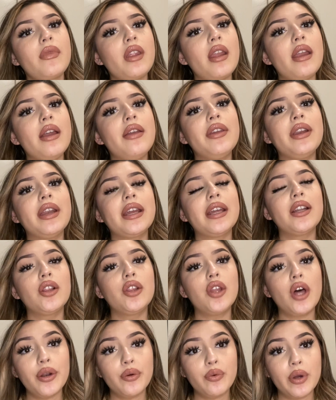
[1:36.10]
And then I get a
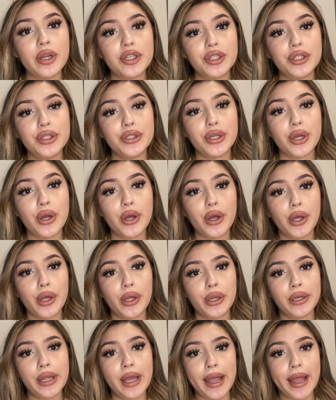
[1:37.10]
lot of questions
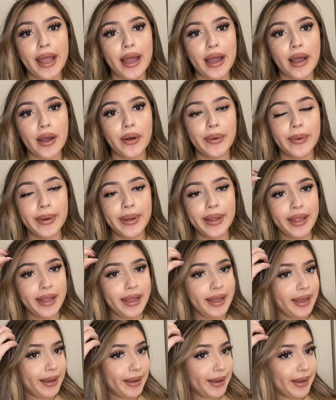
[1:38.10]
on how
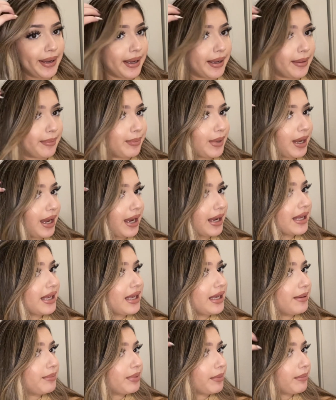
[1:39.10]
I
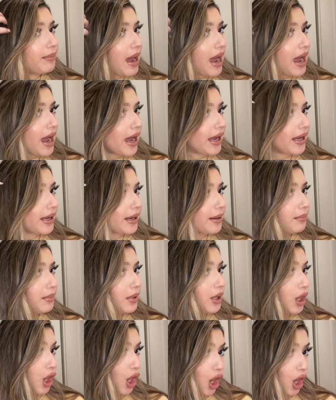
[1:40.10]
keep my
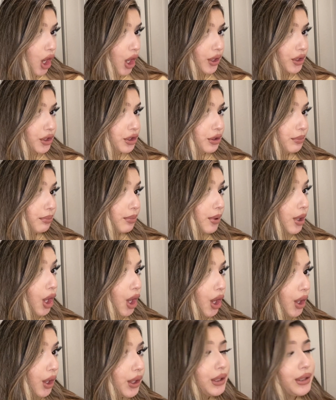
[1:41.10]
blonde
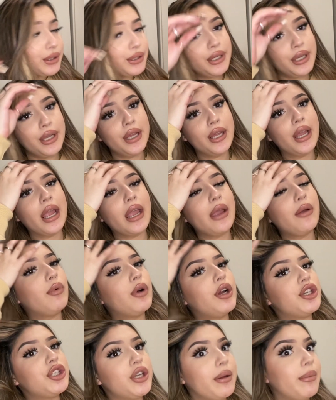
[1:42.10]
and
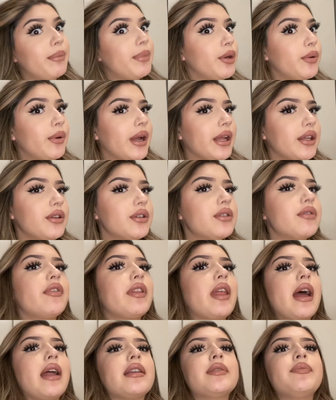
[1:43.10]
what shampoo I use for
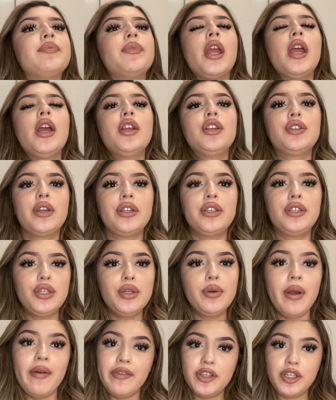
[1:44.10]
that. So I do
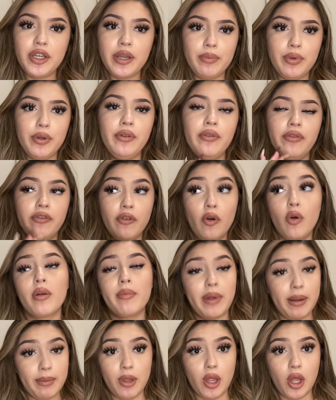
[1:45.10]
have a shampoo for
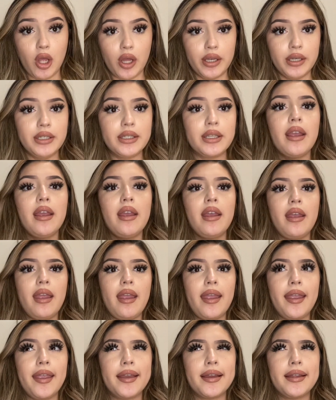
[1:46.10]
my blonde,
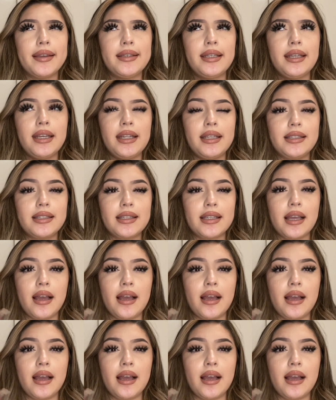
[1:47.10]
and it's